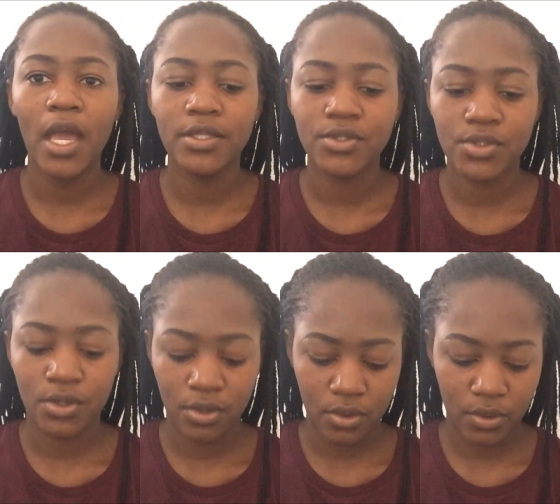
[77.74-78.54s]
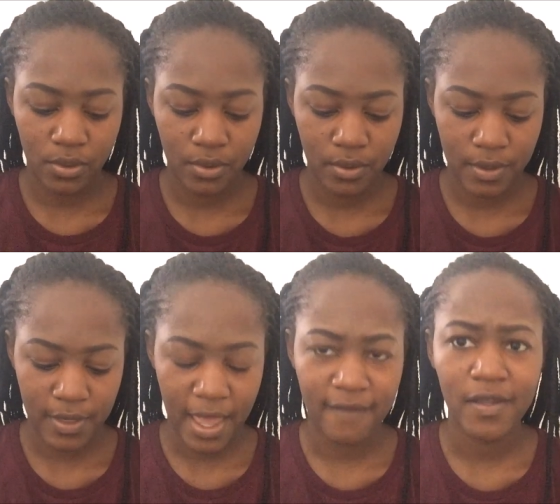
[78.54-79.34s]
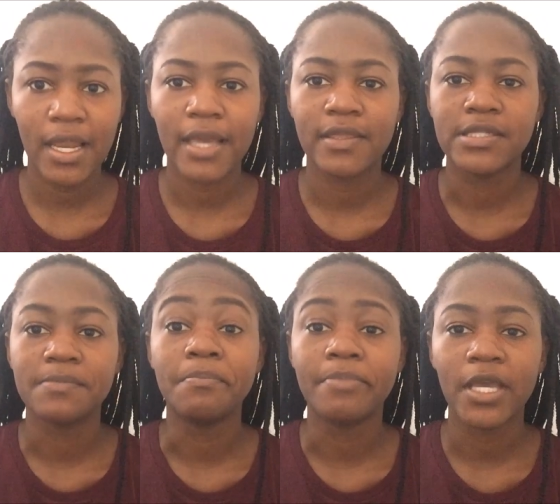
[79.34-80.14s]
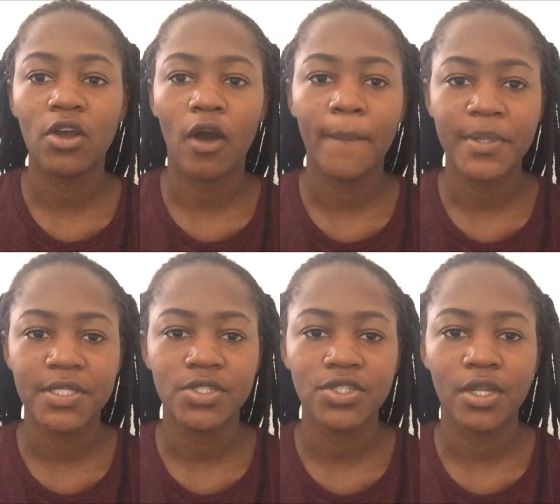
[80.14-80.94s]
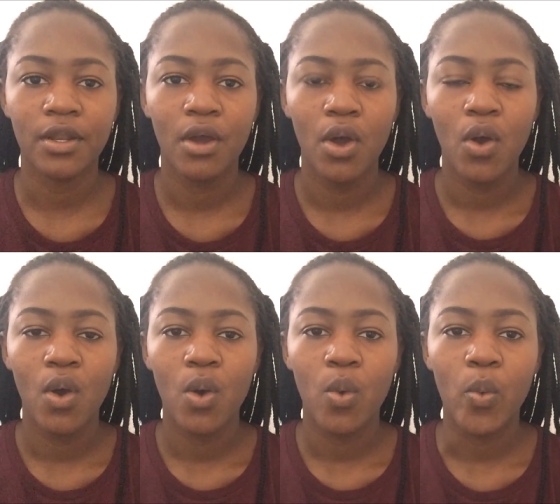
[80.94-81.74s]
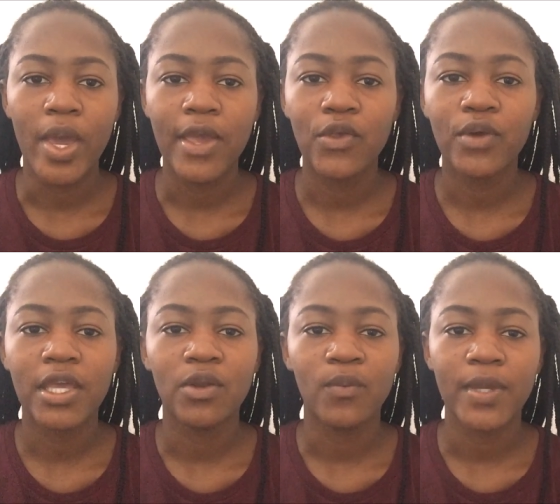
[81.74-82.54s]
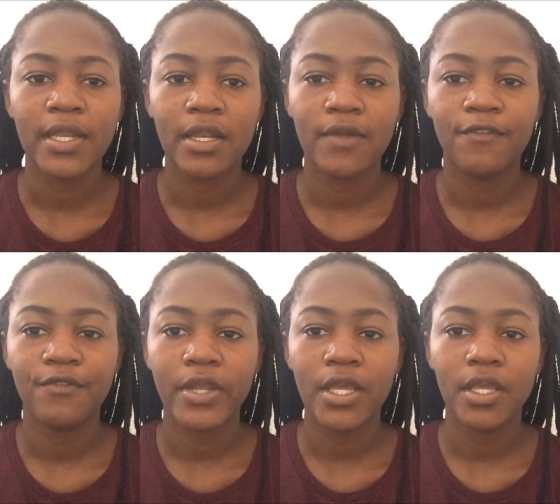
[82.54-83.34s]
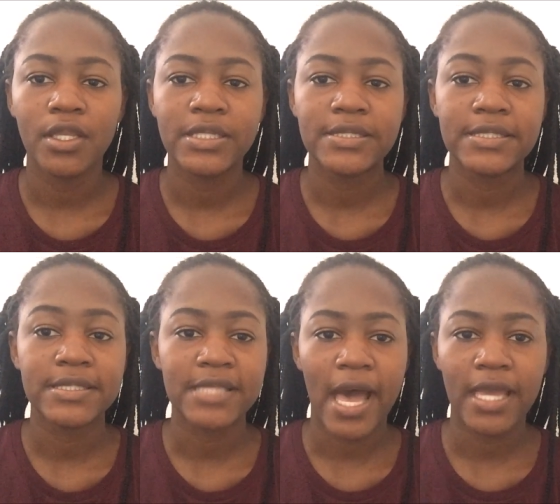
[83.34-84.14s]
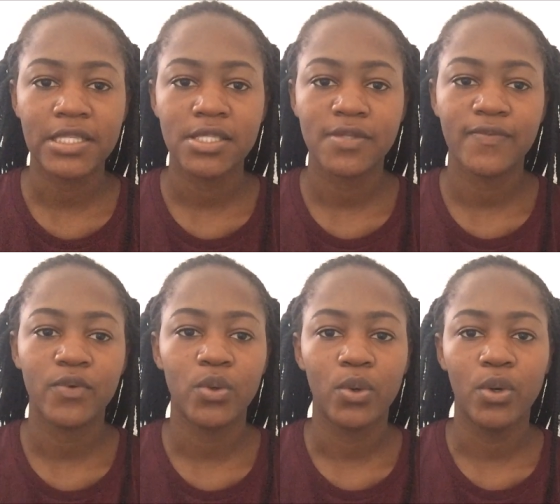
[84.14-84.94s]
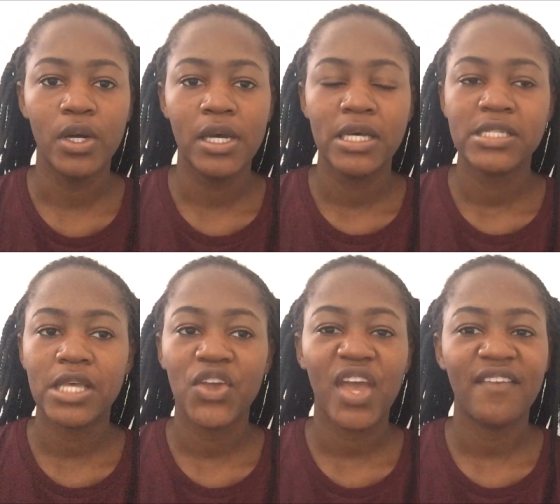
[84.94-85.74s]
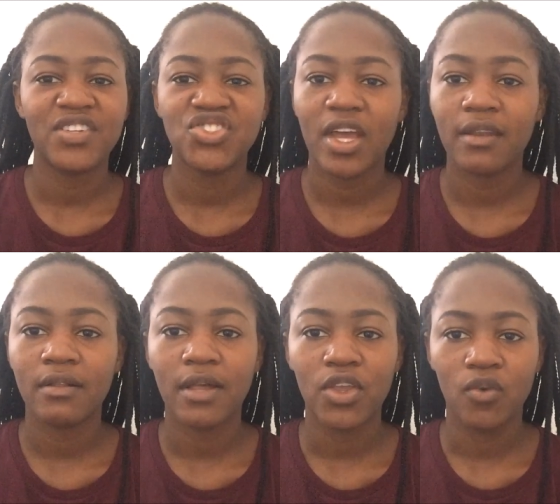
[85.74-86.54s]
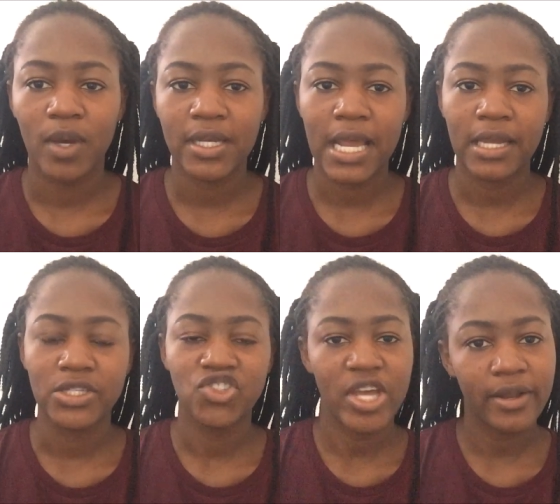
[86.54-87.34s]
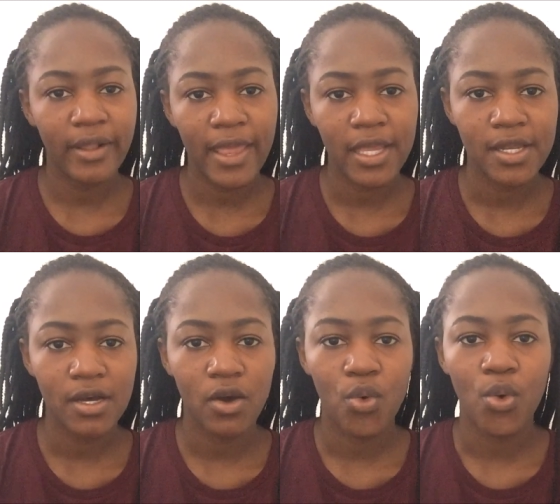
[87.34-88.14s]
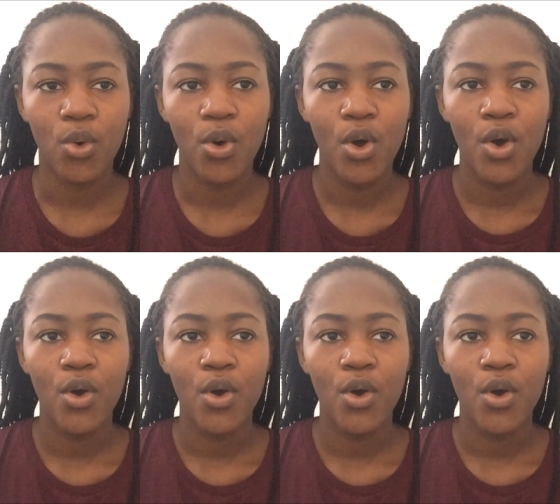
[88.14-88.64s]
and so they're having like this big competition where you can win free designs for say you have a channel and you want like a channel header or